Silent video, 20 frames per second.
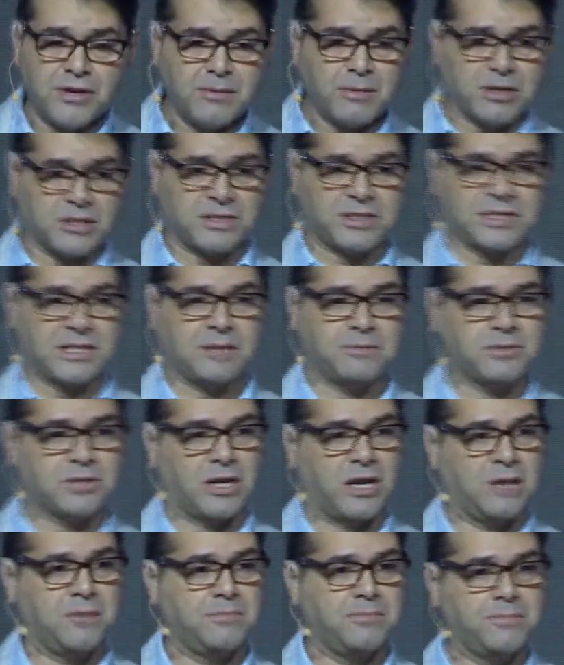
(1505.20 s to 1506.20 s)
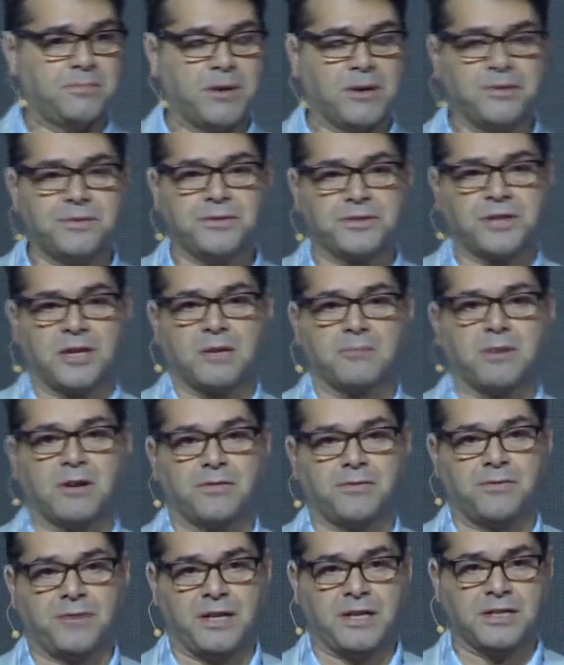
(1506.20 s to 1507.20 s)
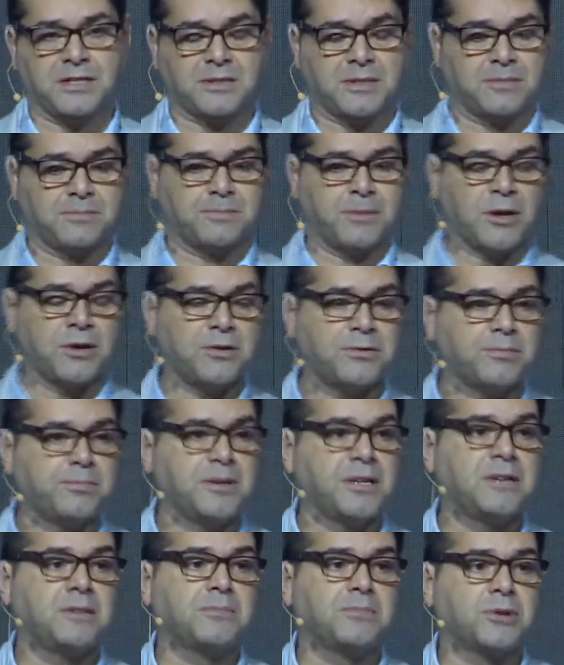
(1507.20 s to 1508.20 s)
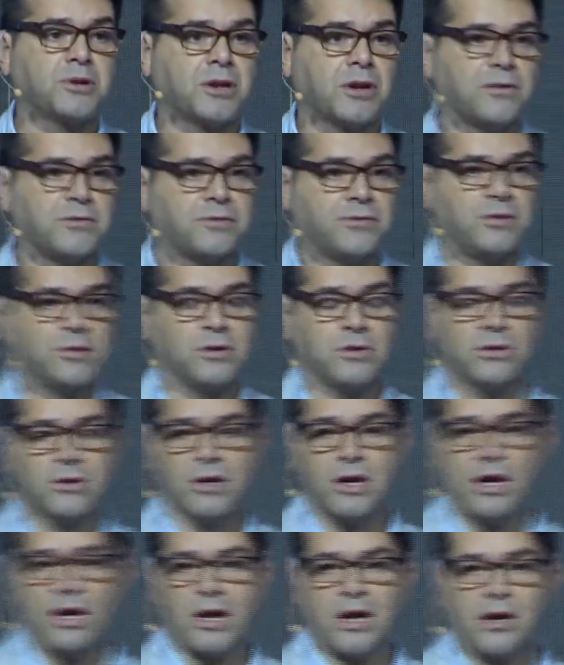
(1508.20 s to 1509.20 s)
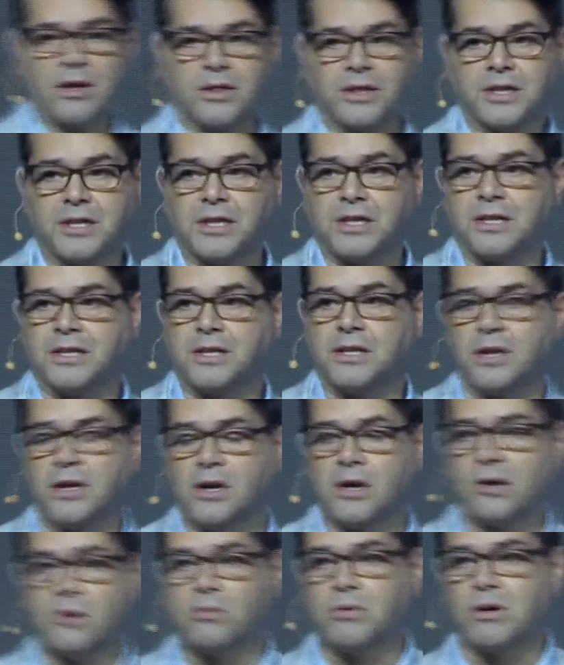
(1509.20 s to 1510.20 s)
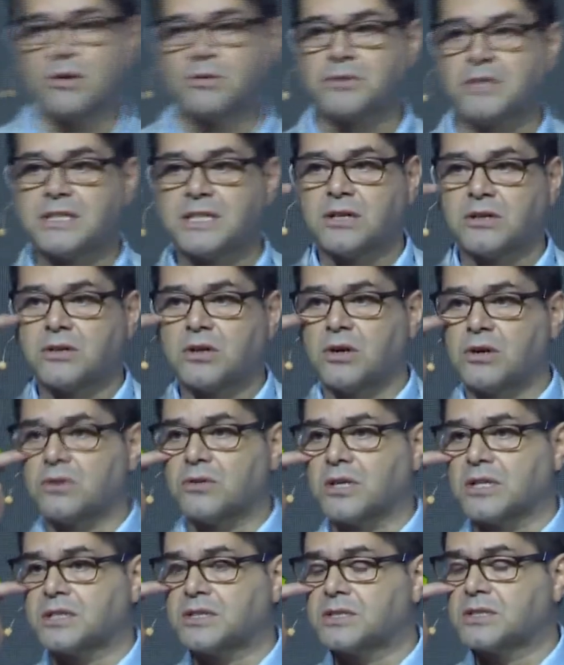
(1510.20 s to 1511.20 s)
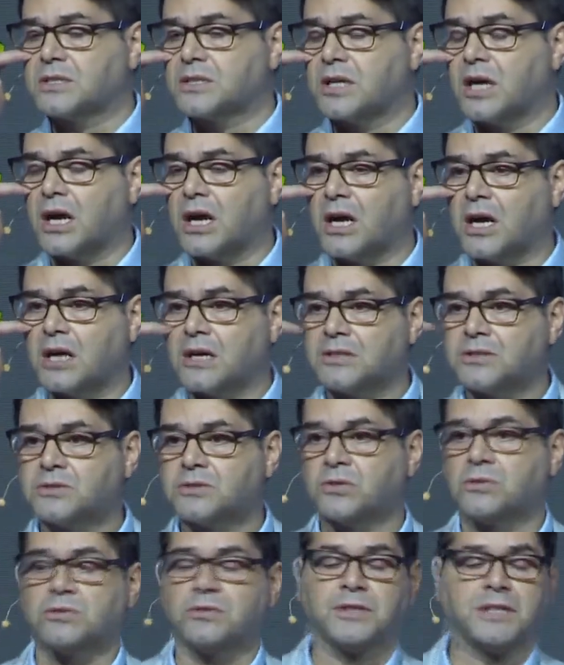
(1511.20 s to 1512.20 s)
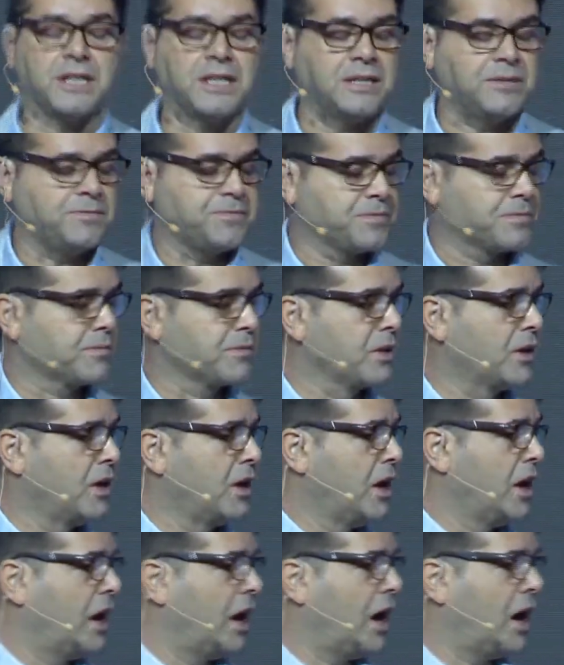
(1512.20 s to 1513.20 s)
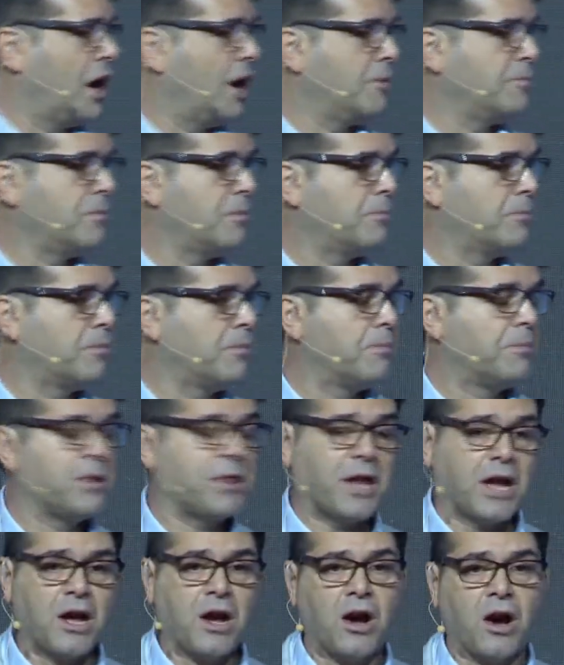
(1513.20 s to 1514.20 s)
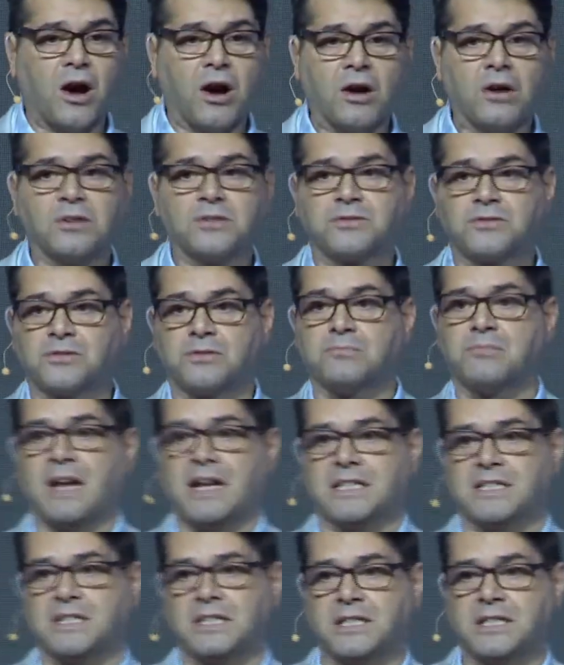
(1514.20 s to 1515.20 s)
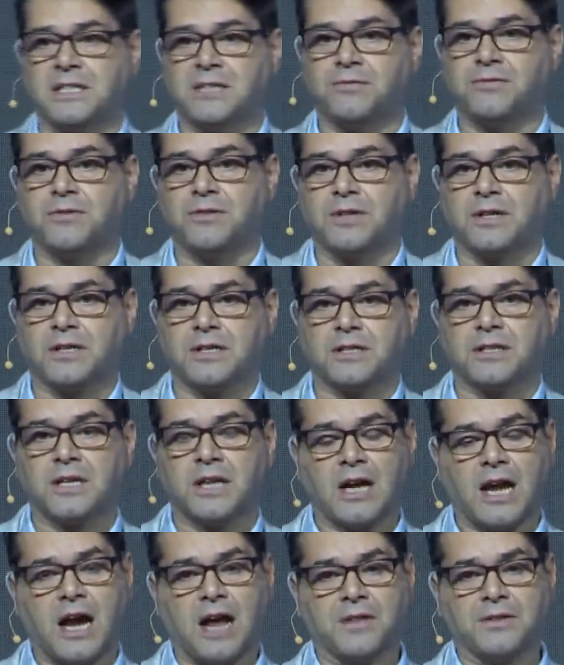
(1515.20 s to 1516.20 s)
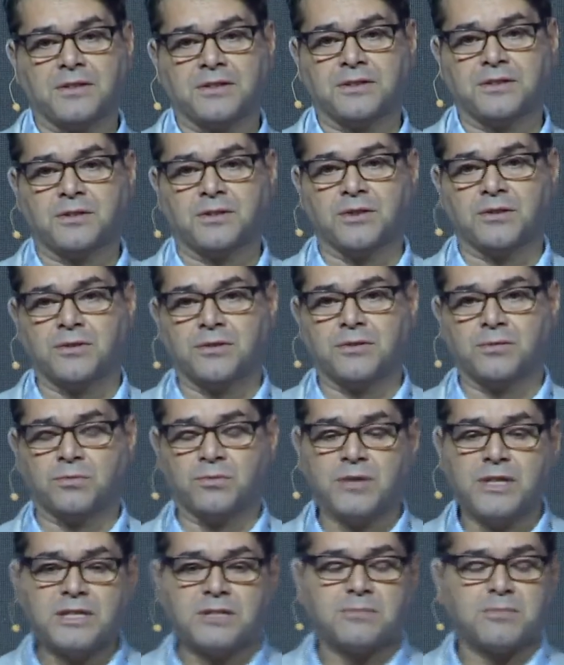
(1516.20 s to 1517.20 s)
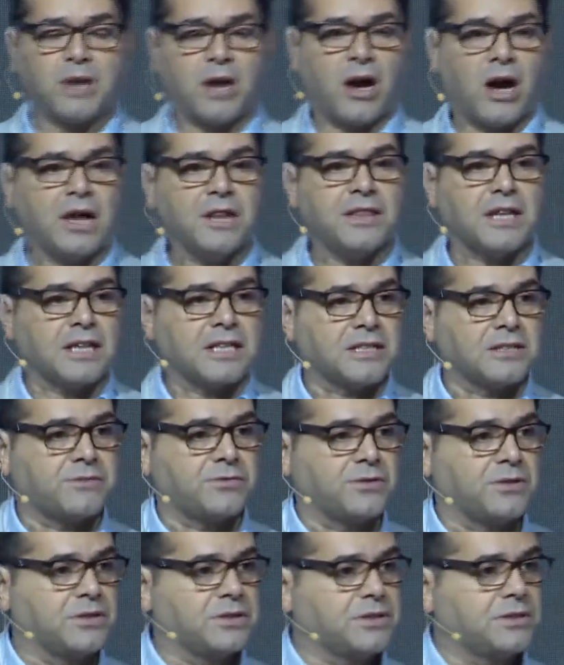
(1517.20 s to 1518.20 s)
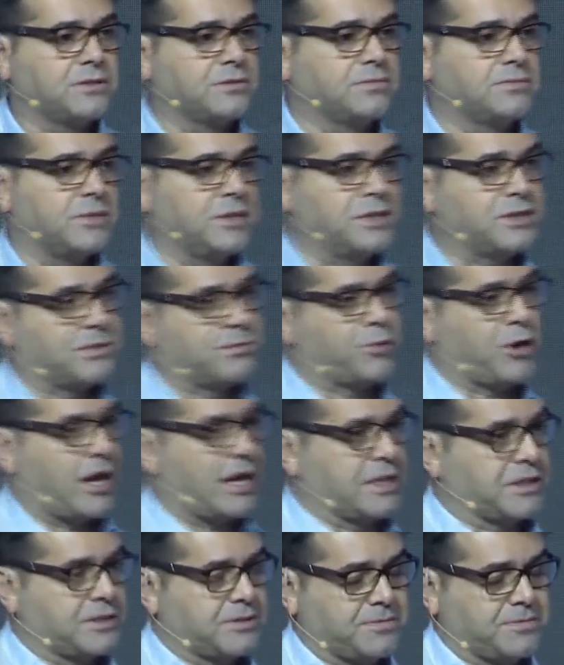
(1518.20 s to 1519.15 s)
much the same time, both designed by Fitch, both being put up for the World Retail Congress Store of the Year. But they are dramatically different. And the reason behind that difference is the brand.